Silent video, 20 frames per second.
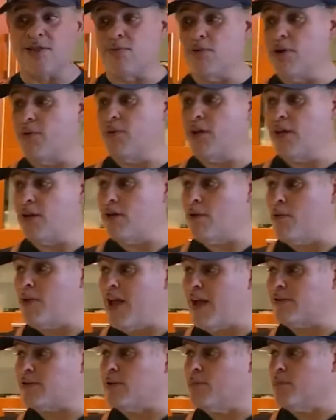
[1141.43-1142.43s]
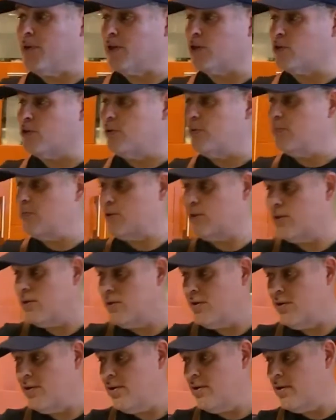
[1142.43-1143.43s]
we have some mushrooms.
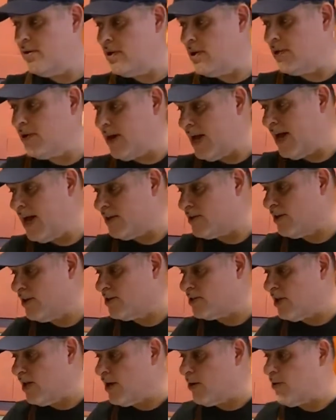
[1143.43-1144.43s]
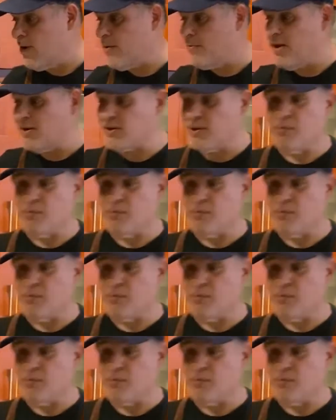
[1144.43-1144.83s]
We're going to add to this later on. We have some